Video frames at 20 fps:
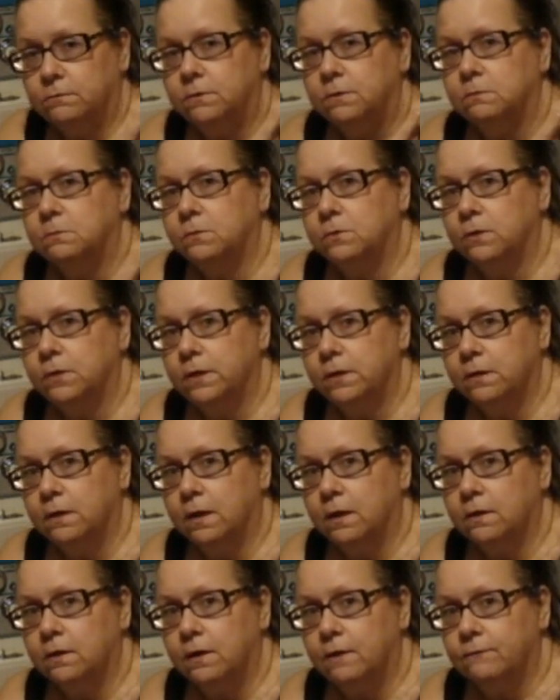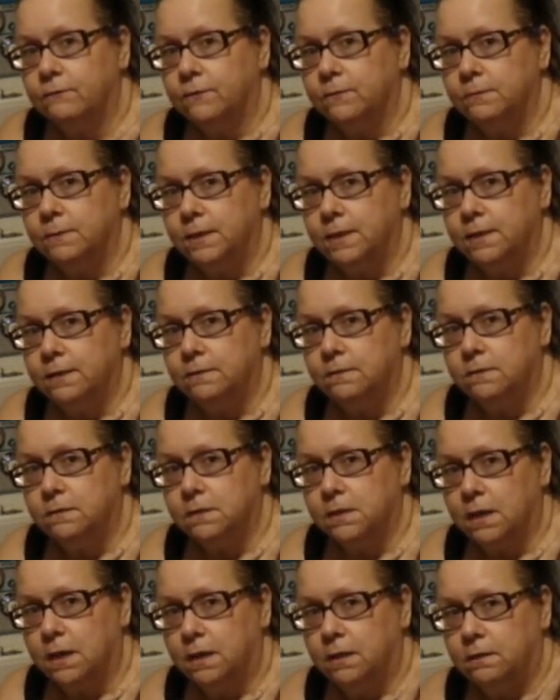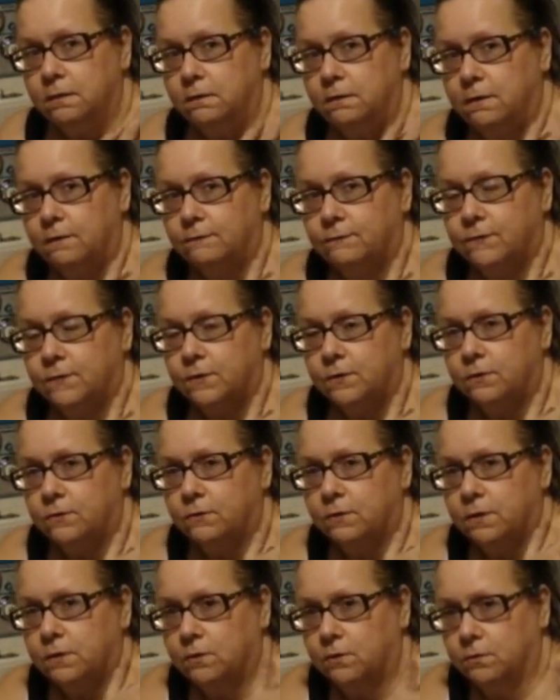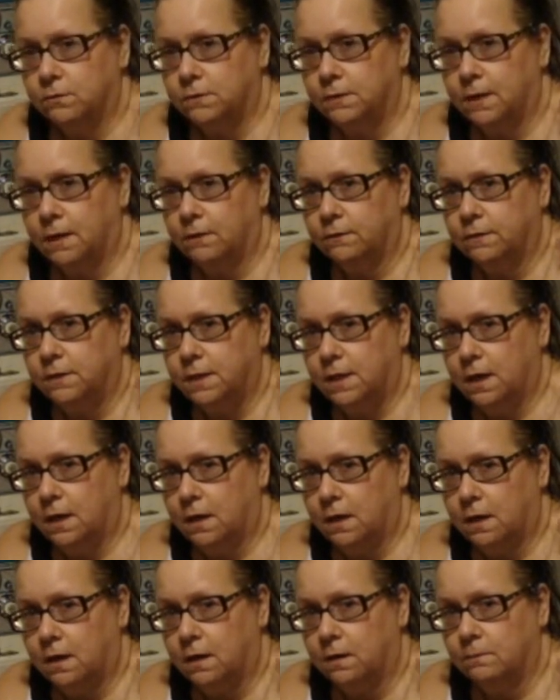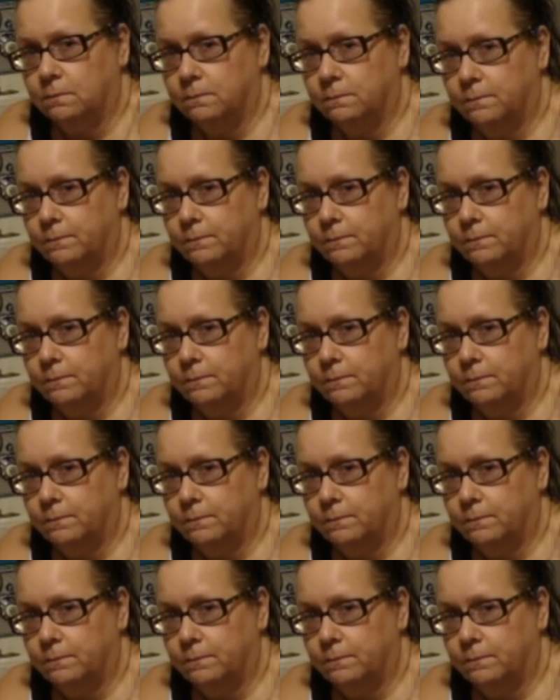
the more you cut off from the inside, the further it goes out the arm.